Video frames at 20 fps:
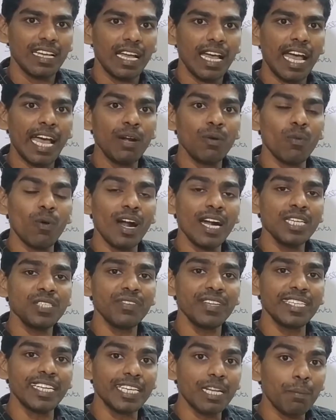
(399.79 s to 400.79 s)
And once
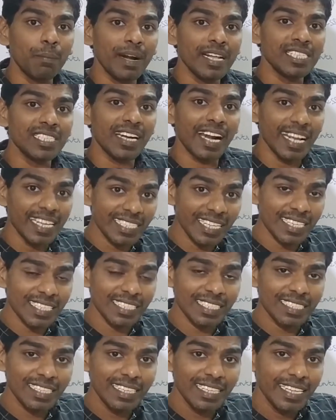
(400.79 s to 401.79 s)
when the temperature
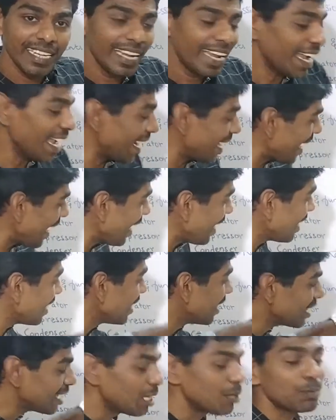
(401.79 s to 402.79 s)
rises, again
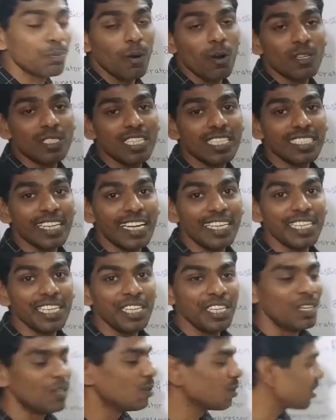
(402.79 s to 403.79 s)
this process
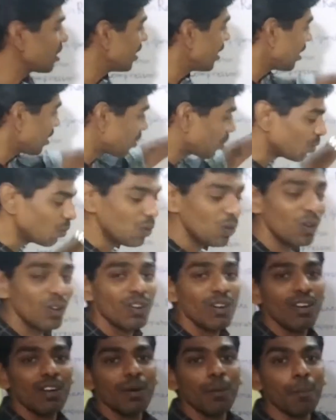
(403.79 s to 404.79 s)
continues to
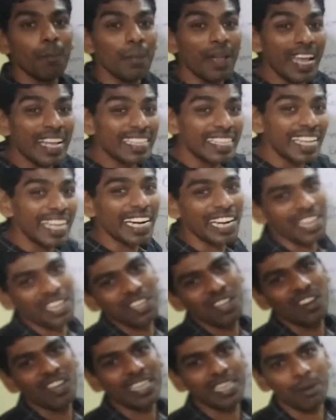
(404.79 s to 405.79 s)
make the
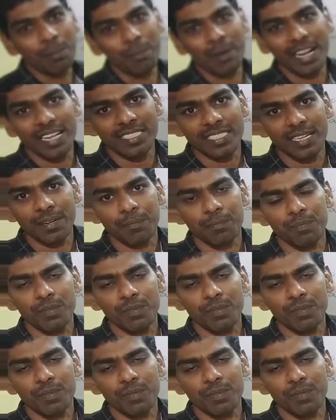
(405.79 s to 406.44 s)
required temperature.